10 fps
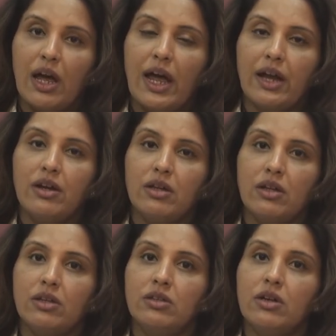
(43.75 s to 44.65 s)
and
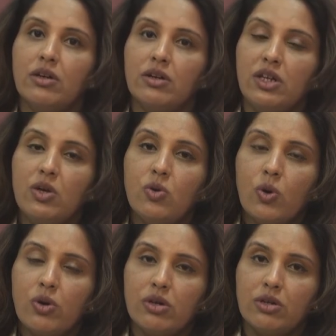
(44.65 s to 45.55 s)
the
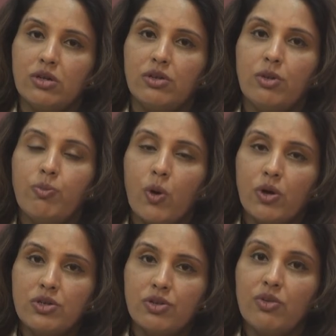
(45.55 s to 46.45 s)
echo
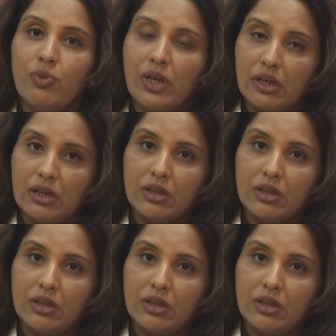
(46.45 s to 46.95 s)
reports reveal